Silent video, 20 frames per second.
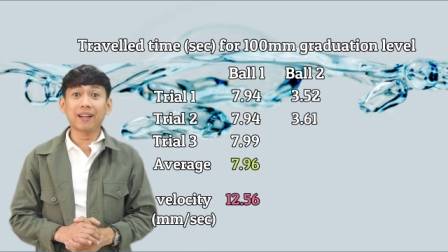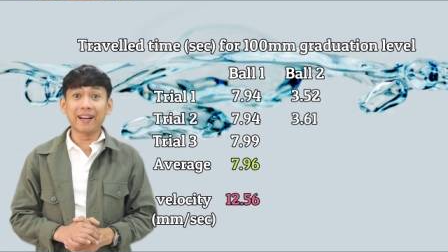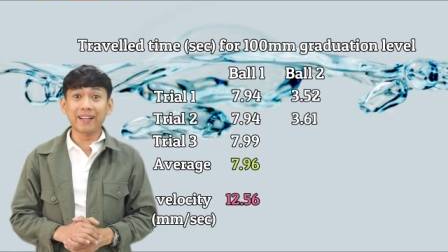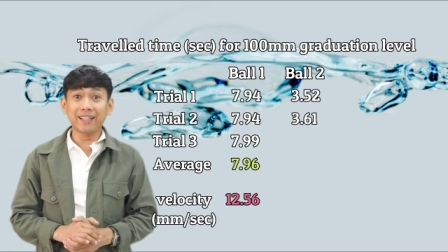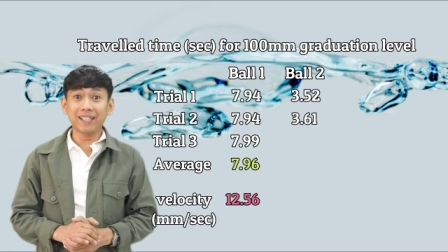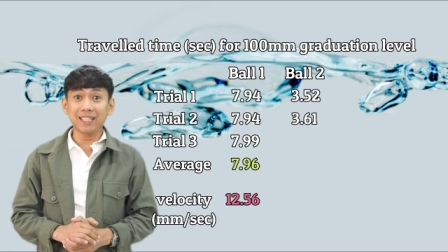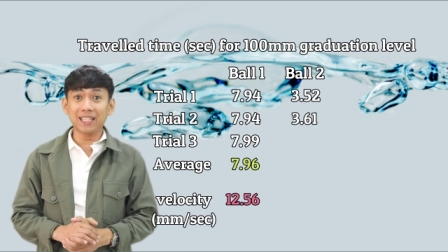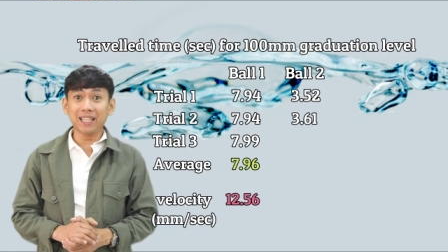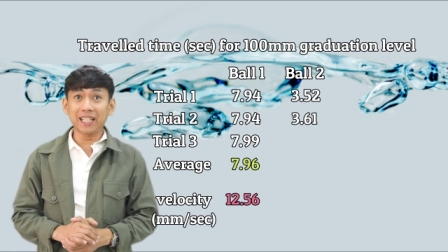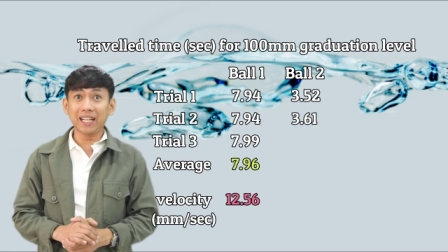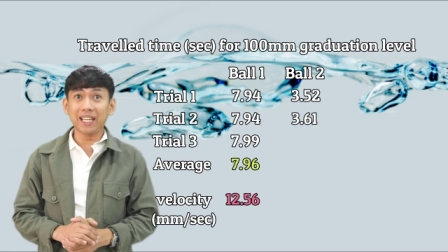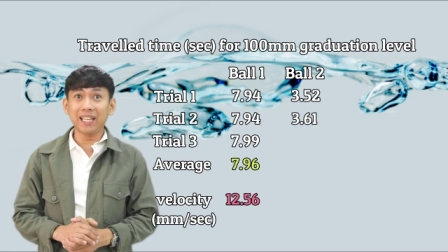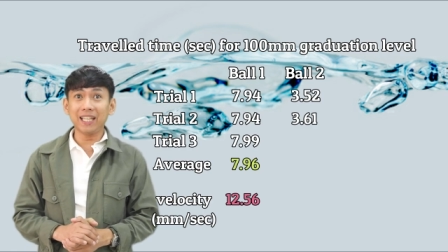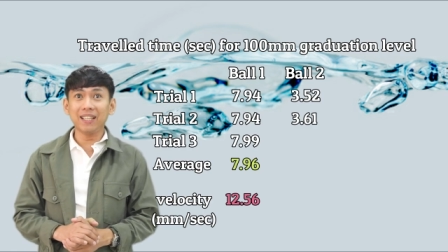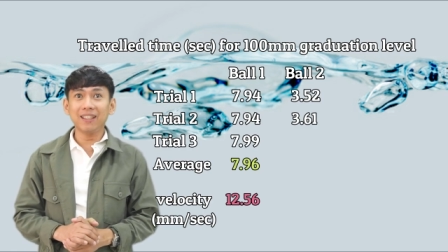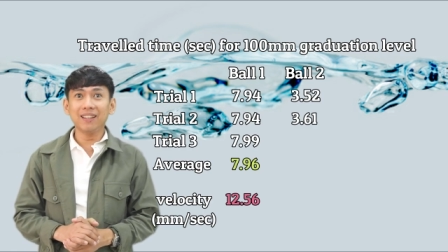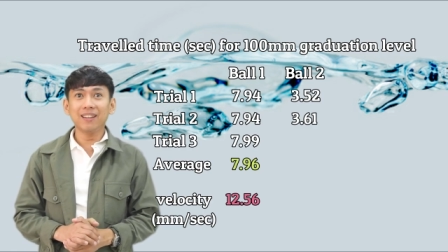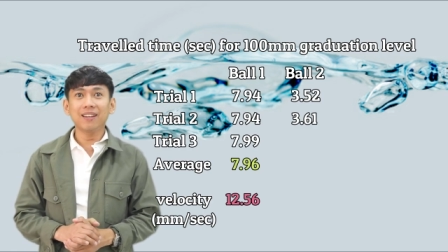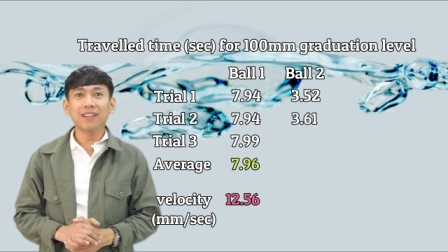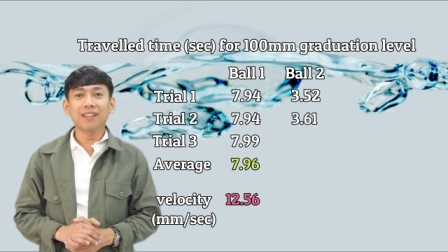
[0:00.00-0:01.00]
trial
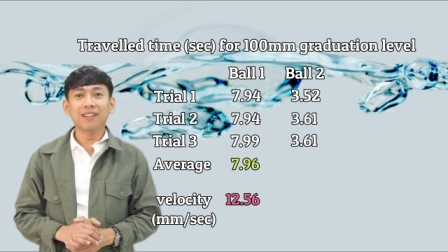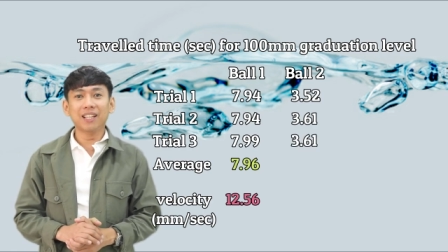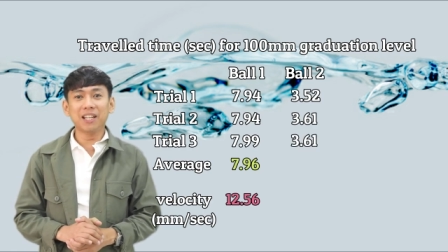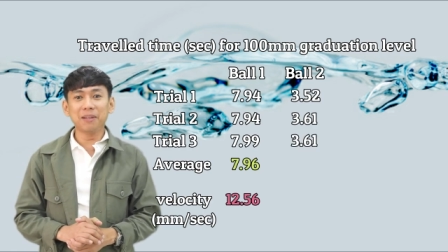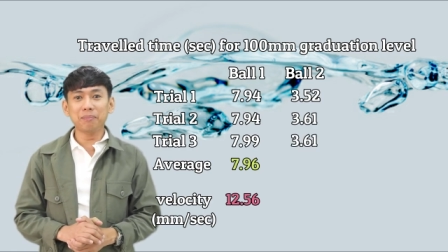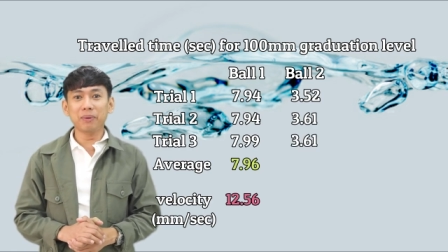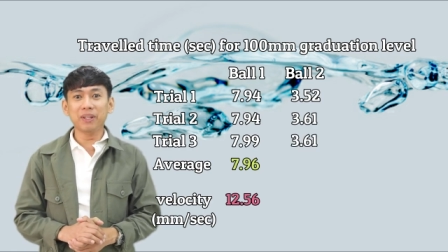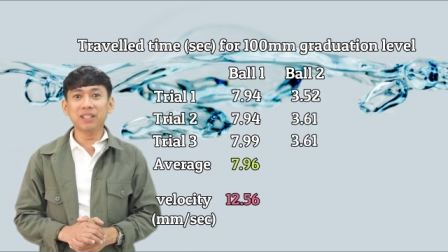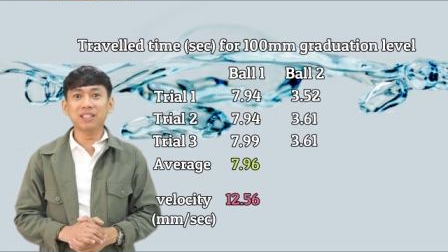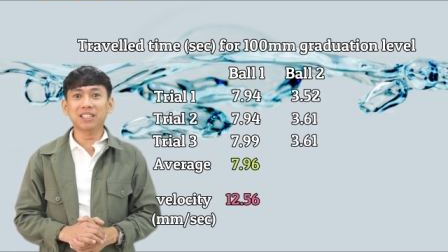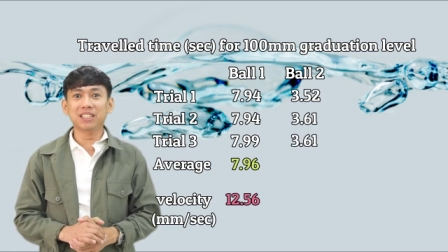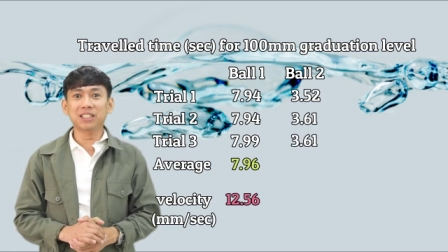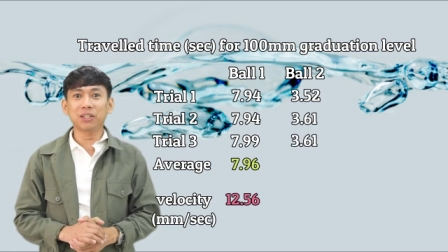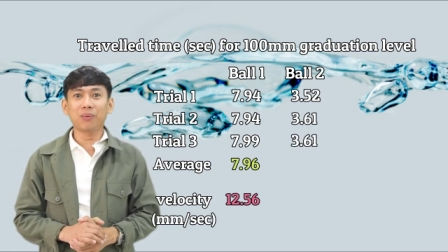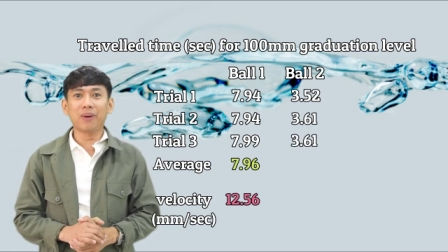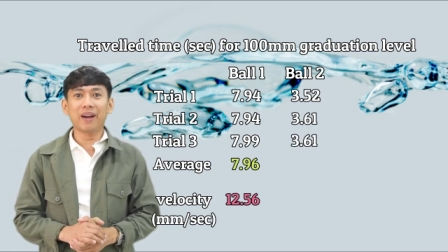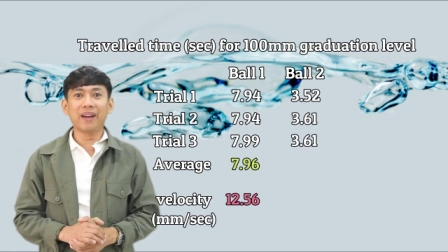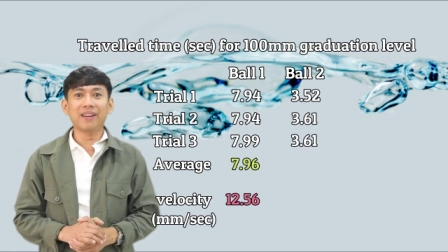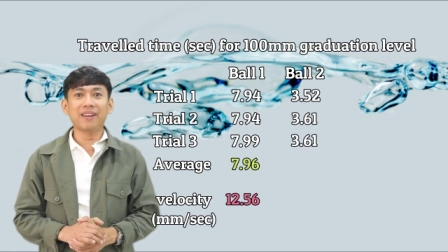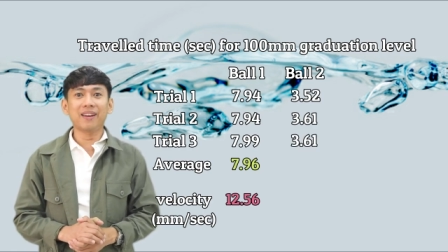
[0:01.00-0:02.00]
3,
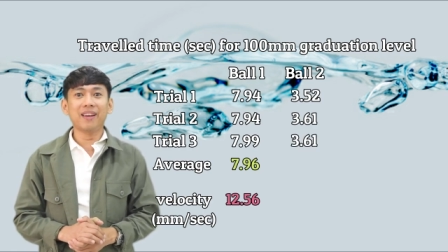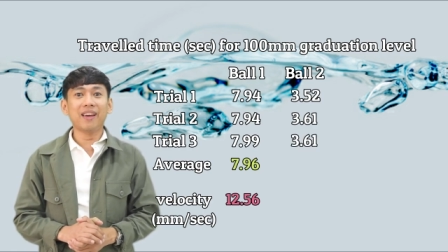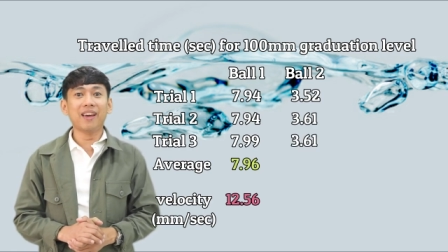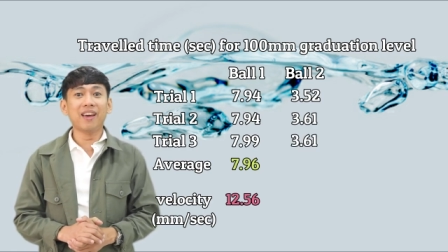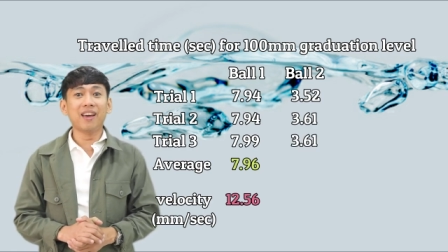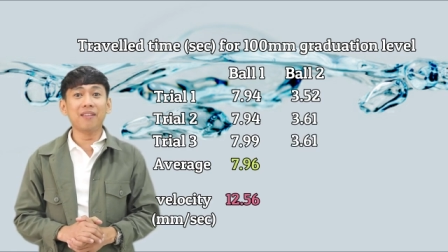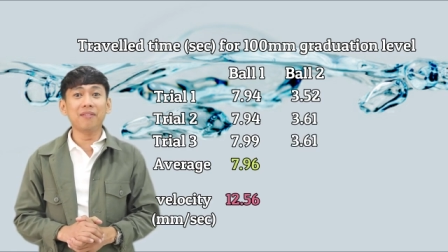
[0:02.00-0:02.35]
3.61,